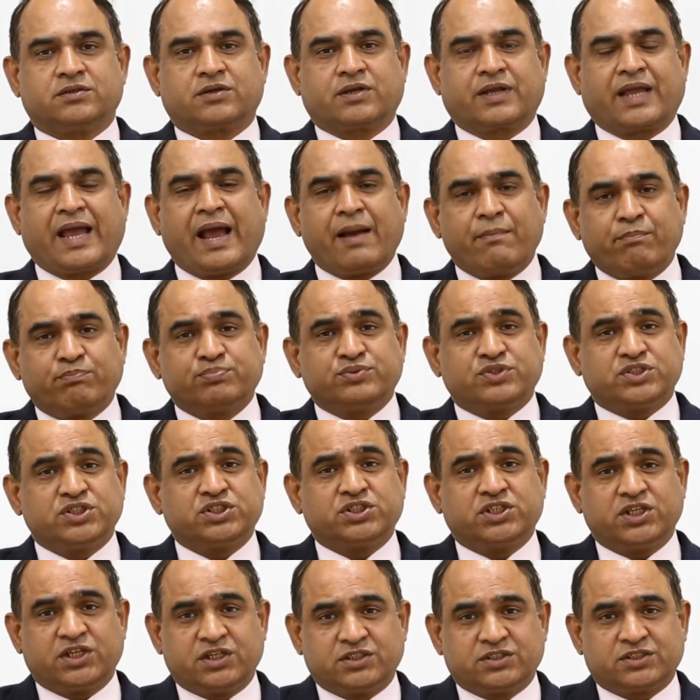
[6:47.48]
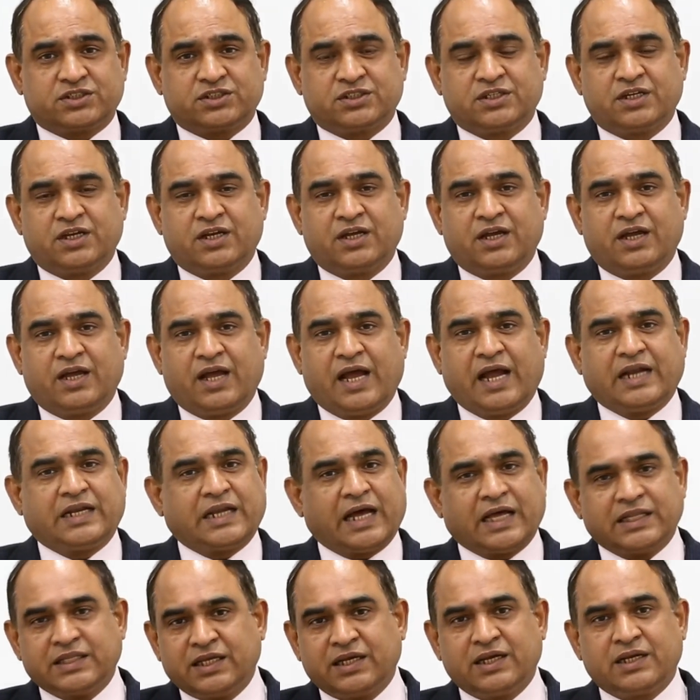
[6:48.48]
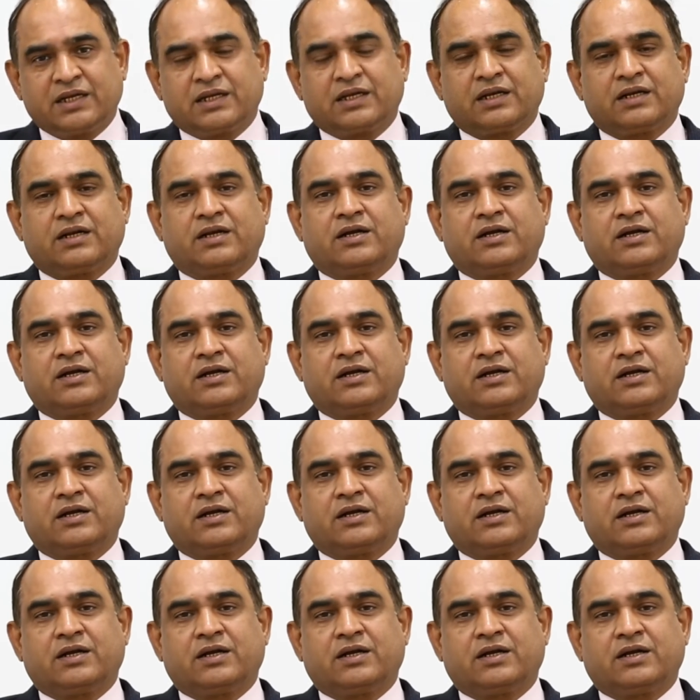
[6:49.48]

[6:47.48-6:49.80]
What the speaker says: camp sittings at other